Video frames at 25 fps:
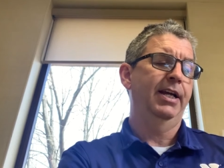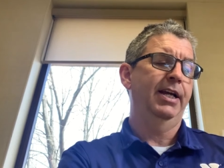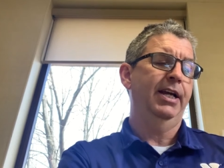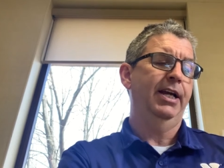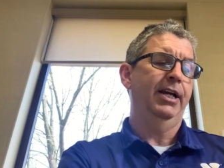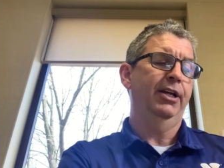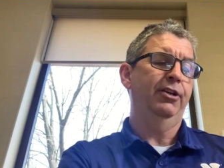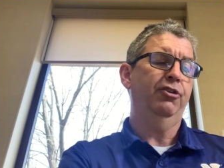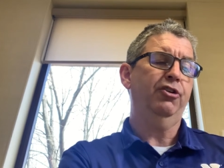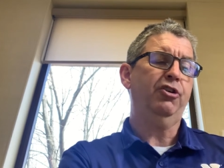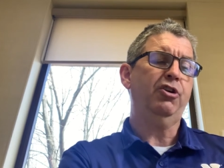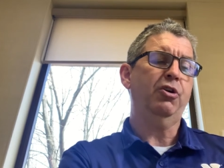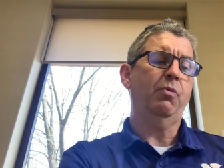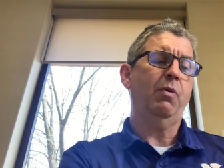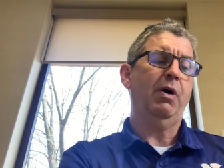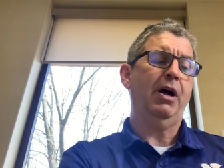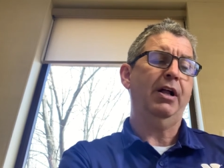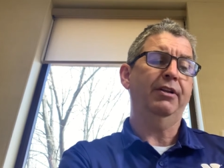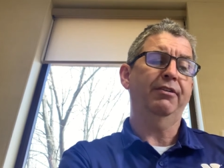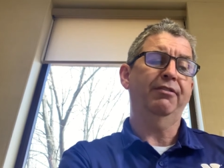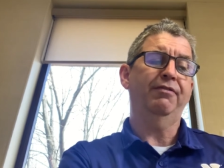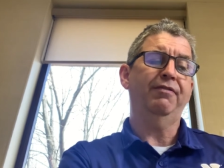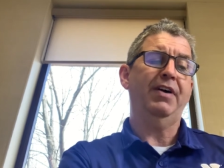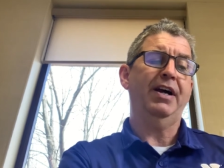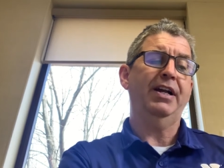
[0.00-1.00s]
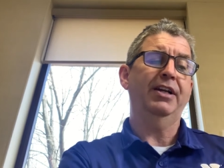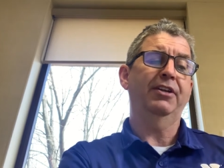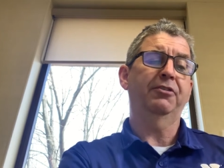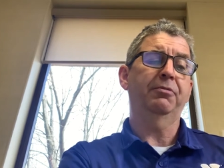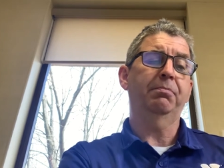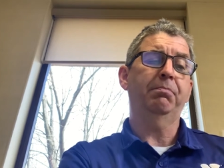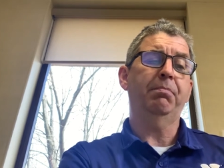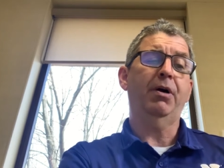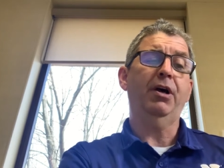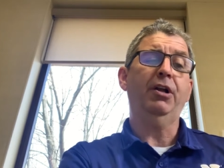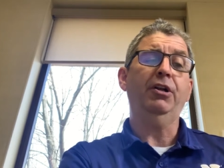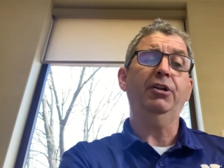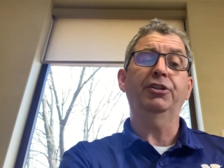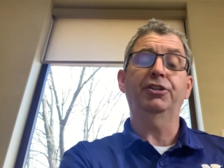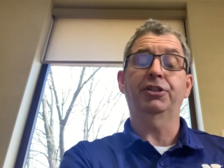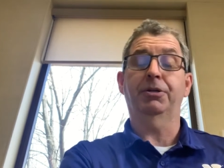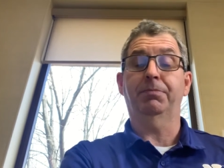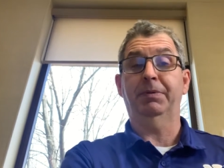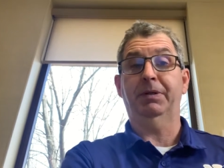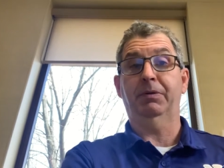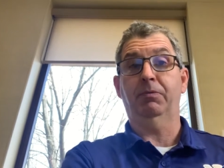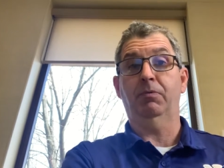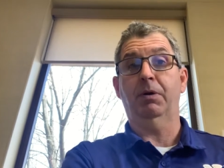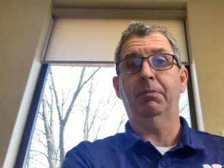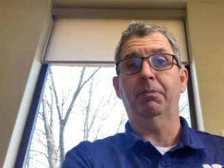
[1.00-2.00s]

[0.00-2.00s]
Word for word: It took a while to find his puddle jumping